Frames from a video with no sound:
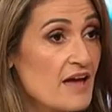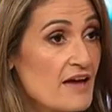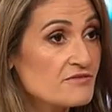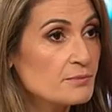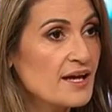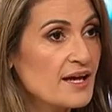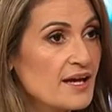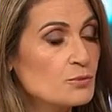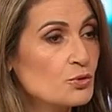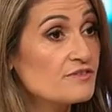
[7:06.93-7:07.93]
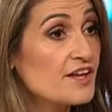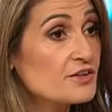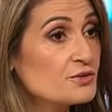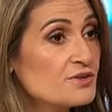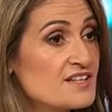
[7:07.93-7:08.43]
have to pay more. If they
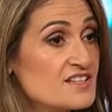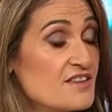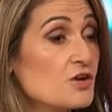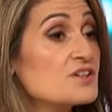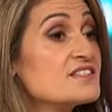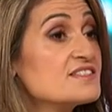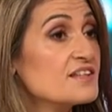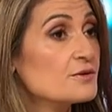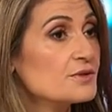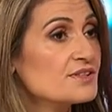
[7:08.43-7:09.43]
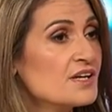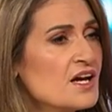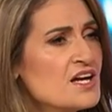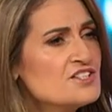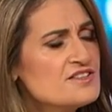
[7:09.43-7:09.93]
do, they say they'll consider it.
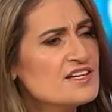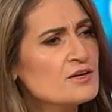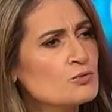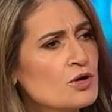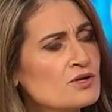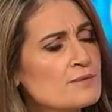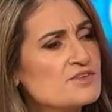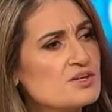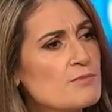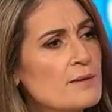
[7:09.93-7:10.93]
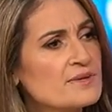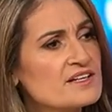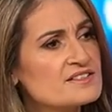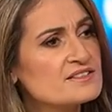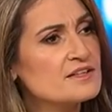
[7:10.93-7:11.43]
Do you think a royal commission might be
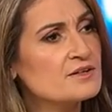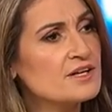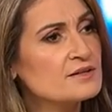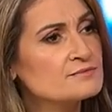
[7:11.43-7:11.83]
necessary now?